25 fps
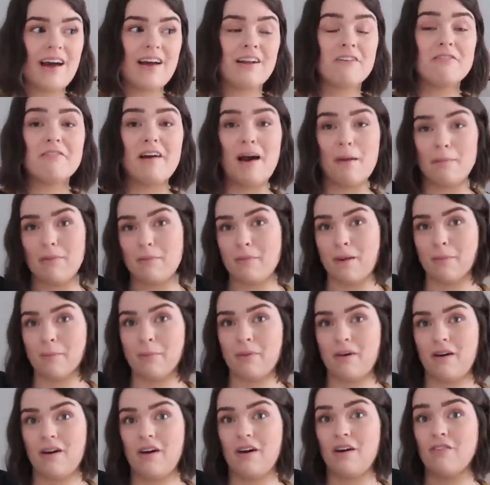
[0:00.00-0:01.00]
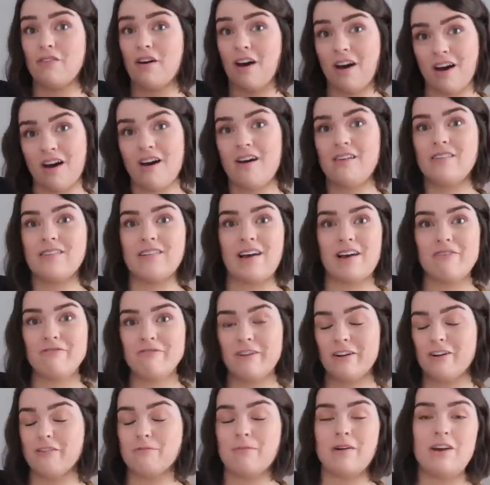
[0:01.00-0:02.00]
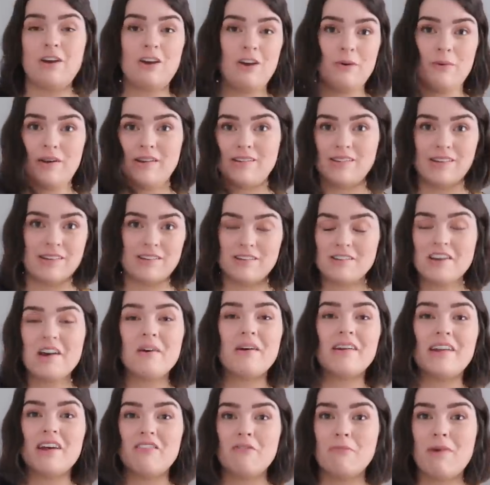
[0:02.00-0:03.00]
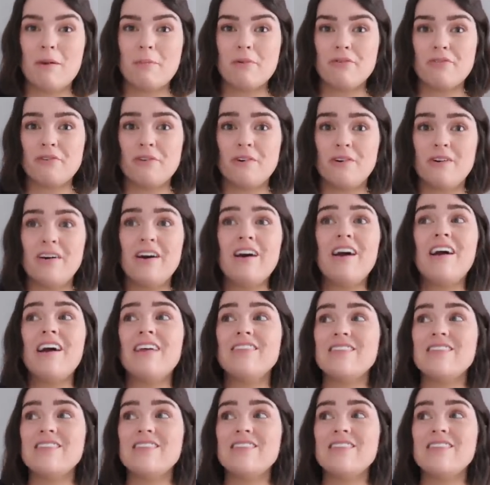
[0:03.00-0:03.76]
and a family member of hers sat in front of me who I didn't know, I'd never met before.